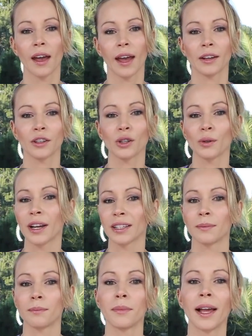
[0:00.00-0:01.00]
and do
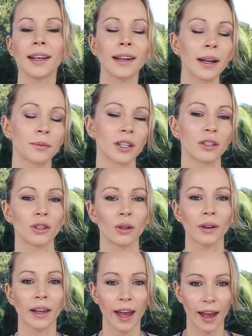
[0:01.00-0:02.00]
as many reps as you
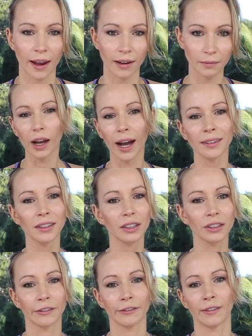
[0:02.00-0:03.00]
can
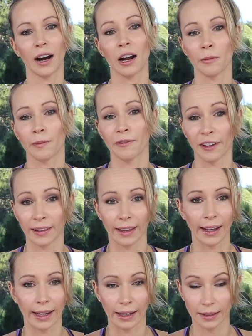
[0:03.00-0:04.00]
until the arm
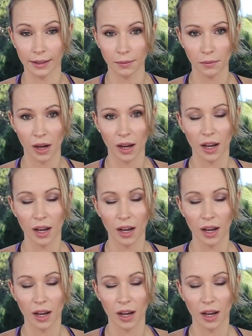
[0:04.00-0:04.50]
fatigues.